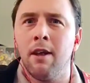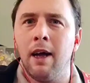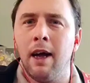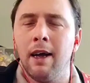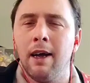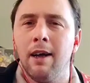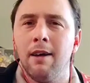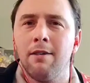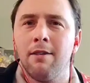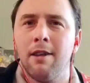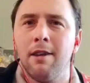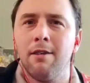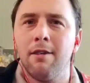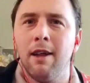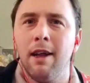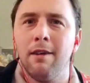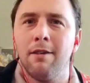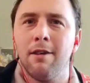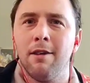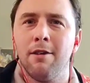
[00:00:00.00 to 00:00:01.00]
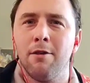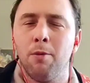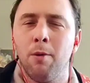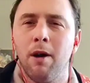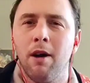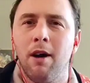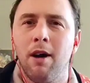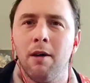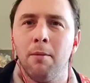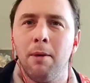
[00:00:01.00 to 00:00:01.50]
I guess this lesson's
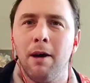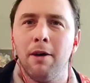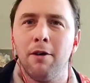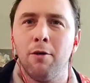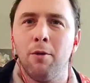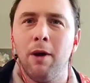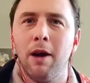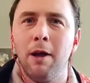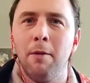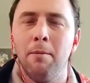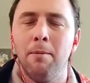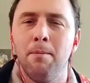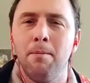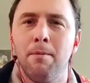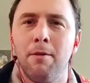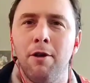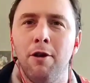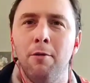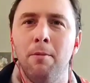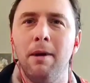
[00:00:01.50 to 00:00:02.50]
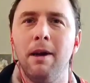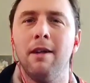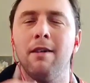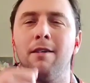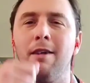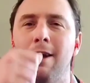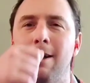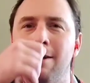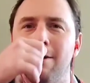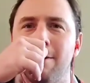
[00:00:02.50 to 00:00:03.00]
went on about 22
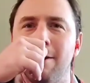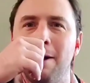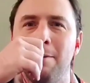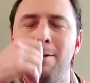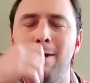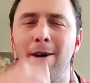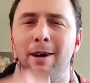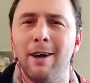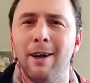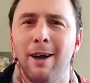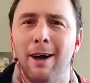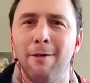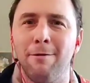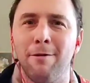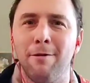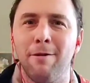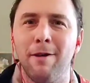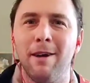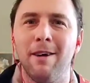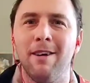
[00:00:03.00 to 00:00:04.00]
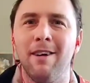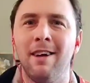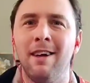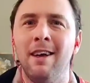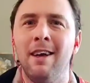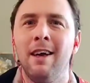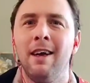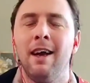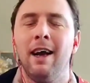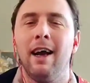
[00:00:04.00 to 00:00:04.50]
minutes now, so I better get off of here
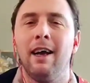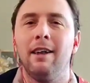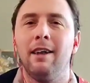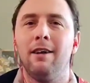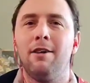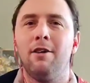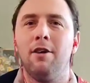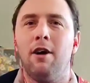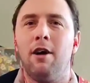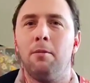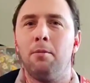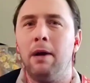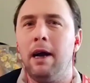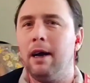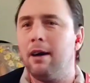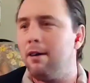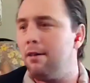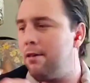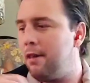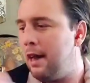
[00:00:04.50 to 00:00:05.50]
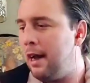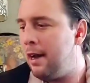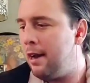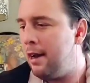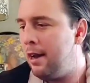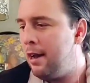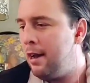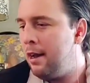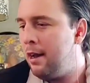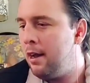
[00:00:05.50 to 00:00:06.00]
and let you all practice
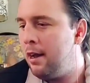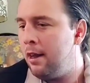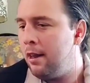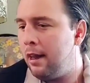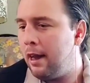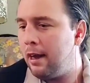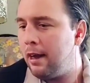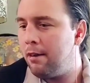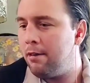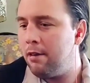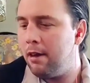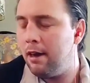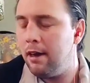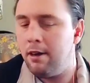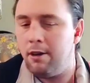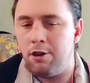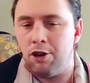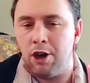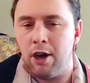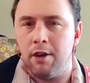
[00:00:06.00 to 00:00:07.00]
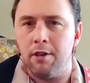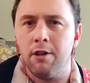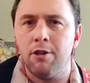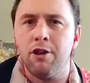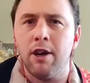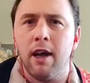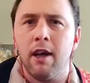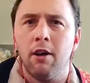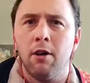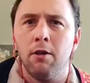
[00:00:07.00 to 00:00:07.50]
that. Like I said, share the
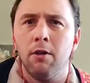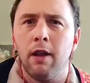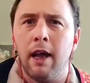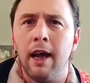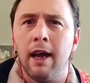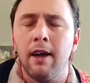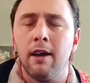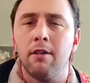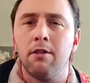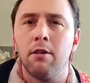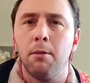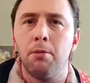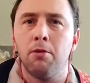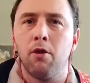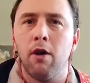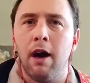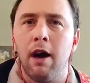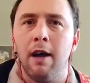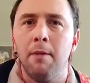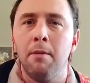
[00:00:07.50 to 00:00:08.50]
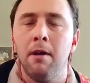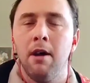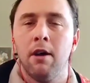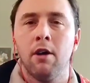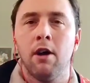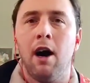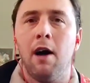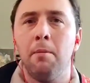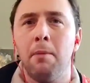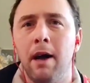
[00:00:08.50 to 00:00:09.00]
channel, like, subscribe,
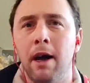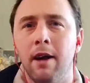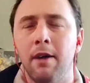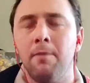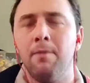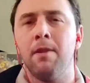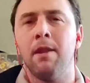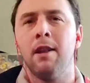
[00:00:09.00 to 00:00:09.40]
comment.